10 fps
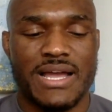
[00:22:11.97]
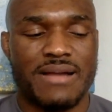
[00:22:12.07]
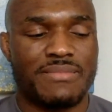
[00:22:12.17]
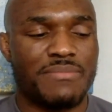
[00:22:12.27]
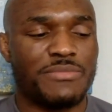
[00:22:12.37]

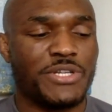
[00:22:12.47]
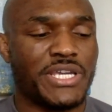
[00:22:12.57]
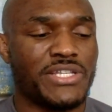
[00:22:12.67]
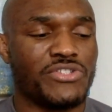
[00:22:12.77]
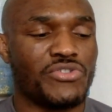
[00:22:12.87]
I'm
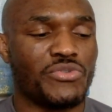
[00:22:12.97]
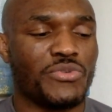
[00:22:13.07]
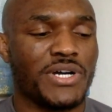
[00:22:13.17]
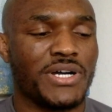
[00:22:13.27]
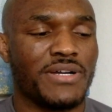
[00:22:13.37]
looking
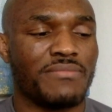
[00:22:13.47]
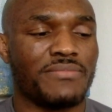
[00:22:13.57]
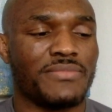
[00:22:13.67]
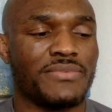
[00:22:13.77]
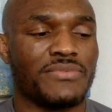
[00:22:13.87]
to
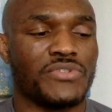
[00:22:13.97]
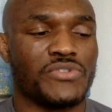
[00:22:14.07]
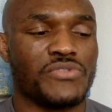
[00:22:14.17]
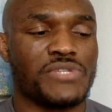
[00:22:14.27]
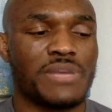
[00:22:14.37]

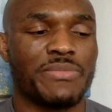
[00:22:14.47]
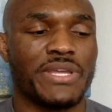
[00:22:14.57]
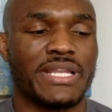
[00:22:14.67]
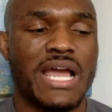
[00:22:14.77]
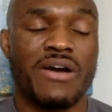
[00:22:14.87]
do
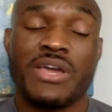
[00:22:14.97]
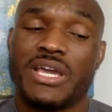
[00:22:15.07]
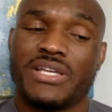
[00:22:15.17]
something now.